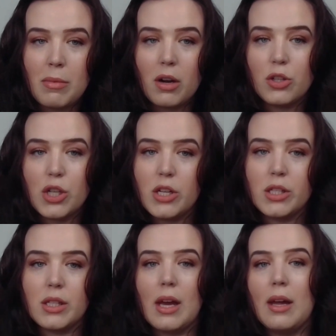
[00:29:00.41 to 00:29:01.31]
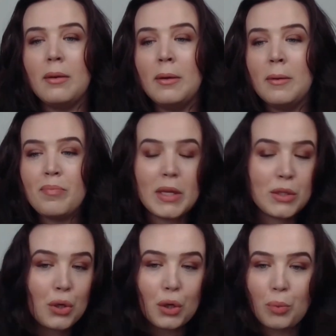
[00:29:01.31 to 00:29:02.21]
market changes again, it's
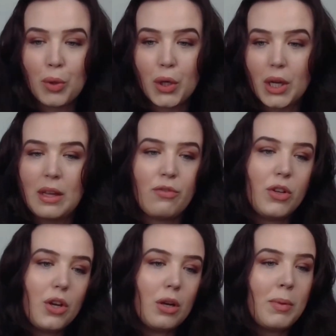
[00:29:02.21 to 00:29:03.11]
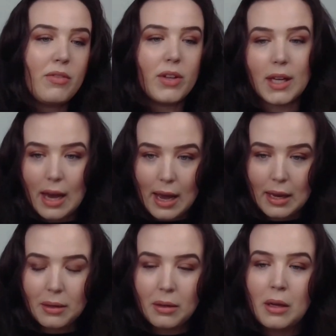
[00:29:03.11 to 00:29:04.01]
not going to work and therefore you're going to pivot
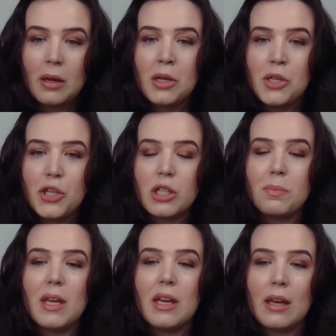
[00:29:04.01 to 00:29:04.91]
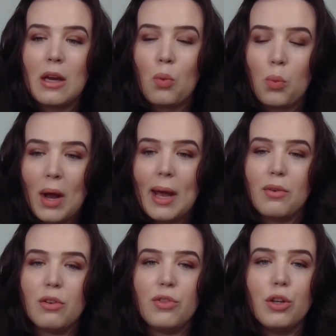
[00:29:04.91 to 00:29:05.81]
again? Just be
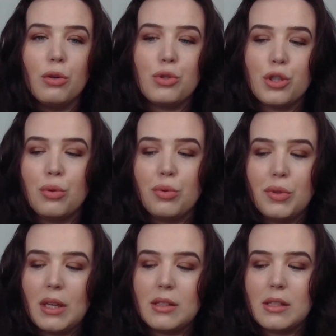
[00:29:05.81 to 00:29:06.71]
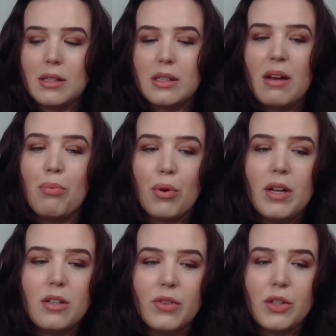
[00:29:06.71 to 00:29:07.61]
aware of those two things as separate
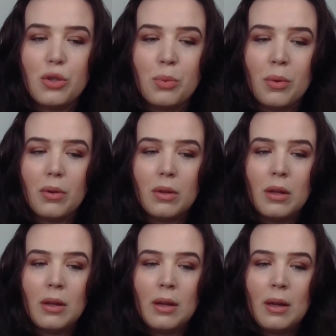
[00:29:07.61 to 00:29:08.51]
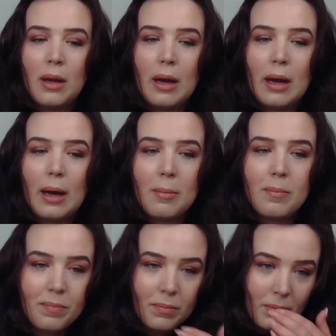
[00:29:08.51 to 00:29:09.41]
individual
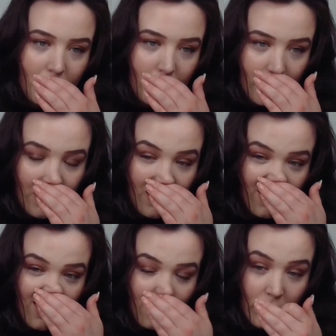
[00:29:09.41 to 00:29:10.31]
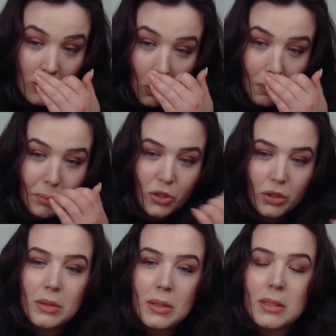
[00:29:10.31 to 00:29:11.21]
as
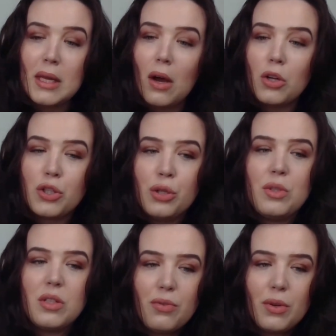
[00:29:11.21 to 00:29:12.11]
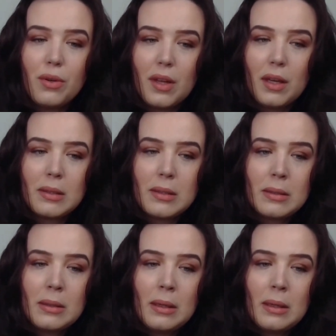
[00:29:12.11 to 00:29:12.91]
options, because they are two different things.